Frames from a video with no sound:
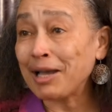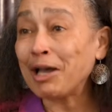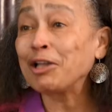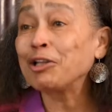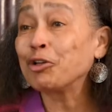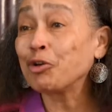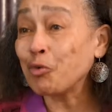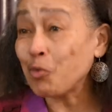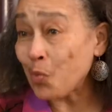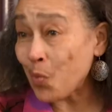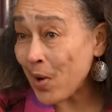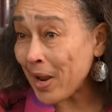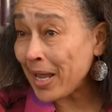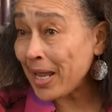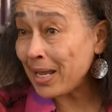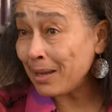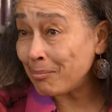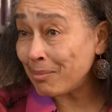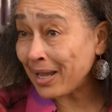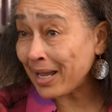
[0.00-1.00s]
I look
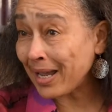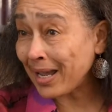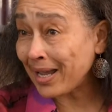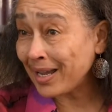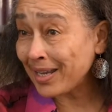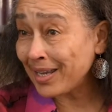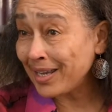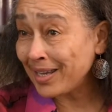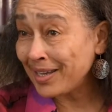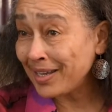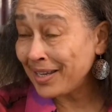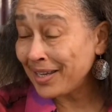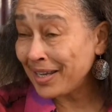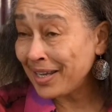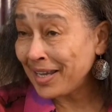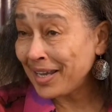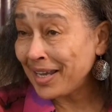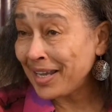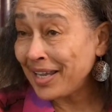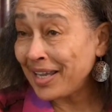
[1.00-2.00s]
way back,
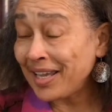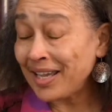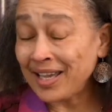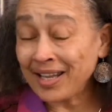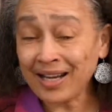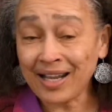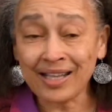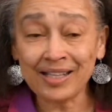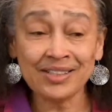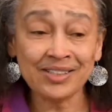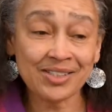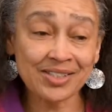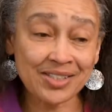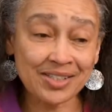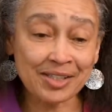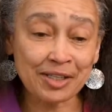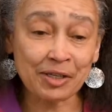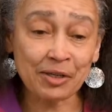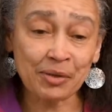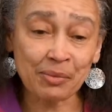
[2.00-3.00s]
and I
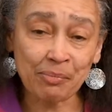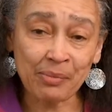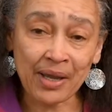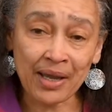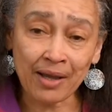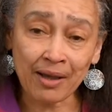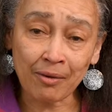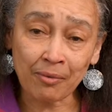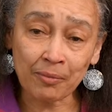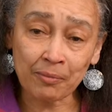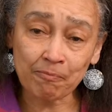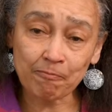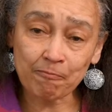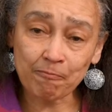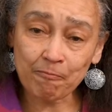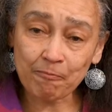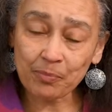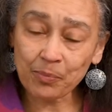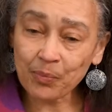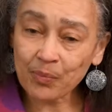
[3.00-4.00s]
just think about
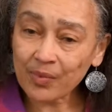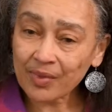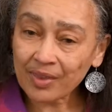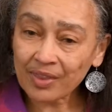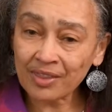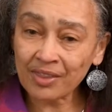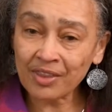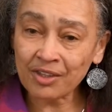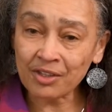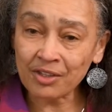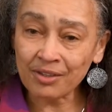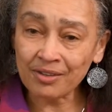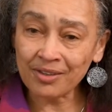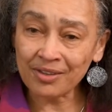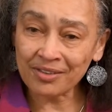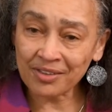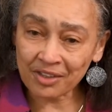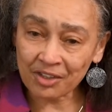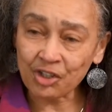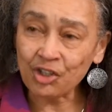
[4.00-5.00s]

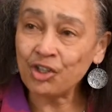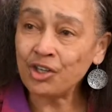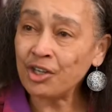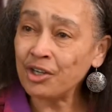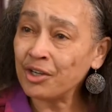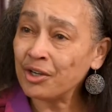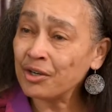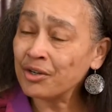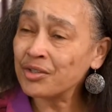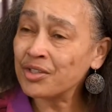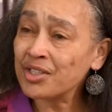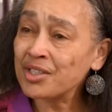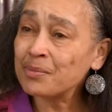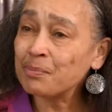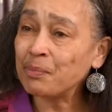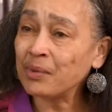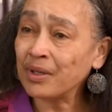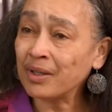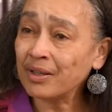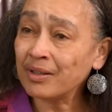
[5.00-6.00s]
the years
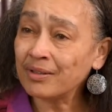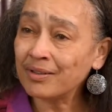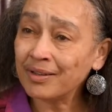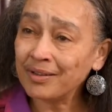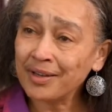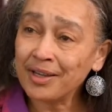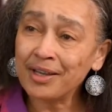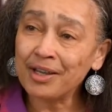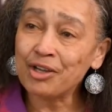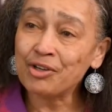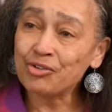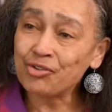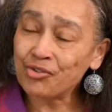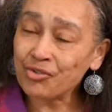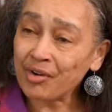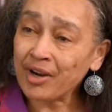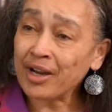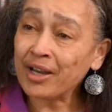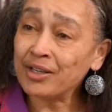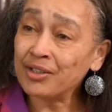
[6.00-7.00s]
spent
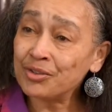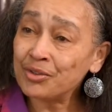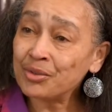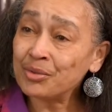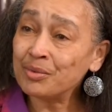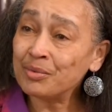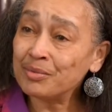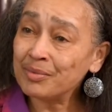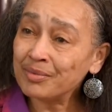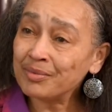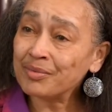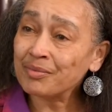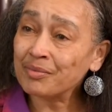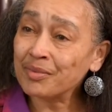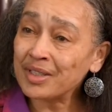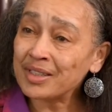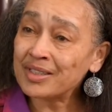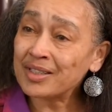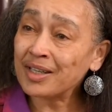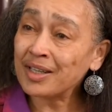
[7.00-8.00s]
trying to,
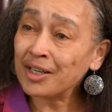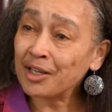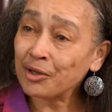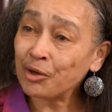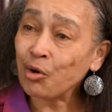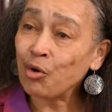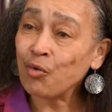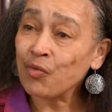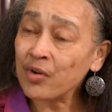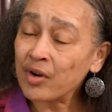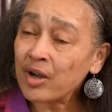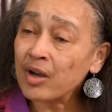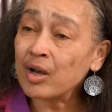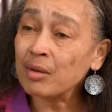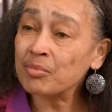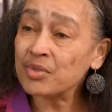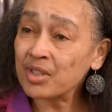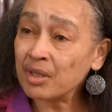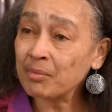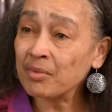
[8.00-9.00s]
once again,
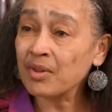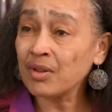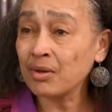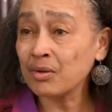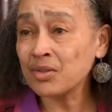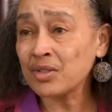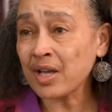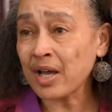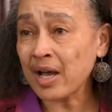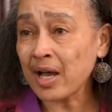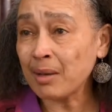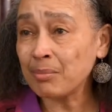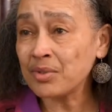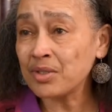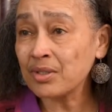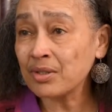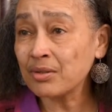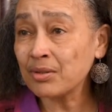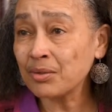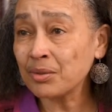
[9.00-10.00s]
overcome some of those
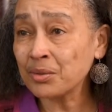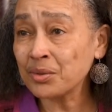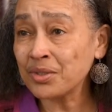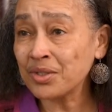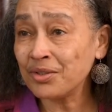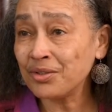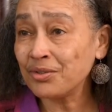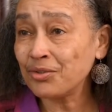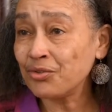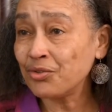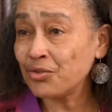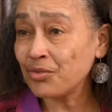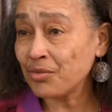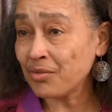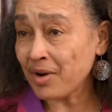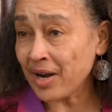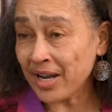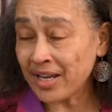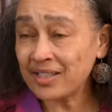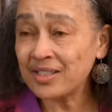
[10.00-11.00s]
obstacles,
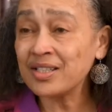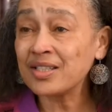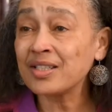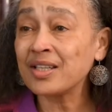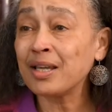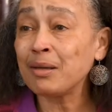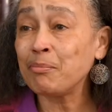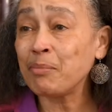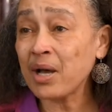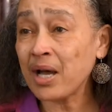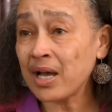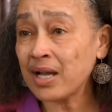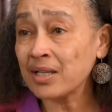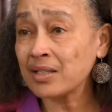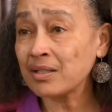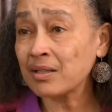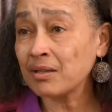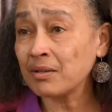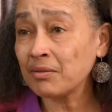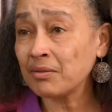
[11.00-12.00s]
trying to stay
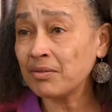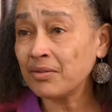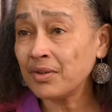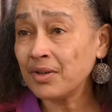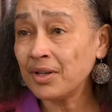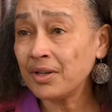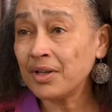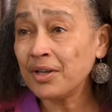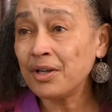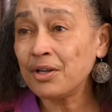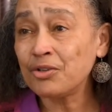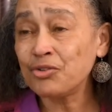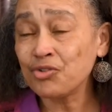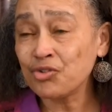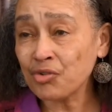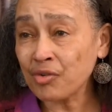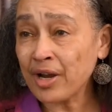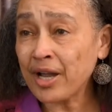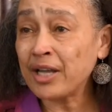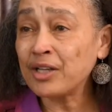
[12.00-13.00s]
positive,
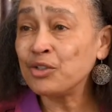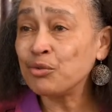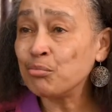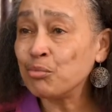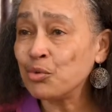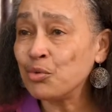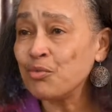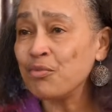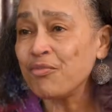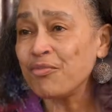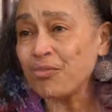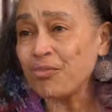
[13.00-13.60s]
trying to move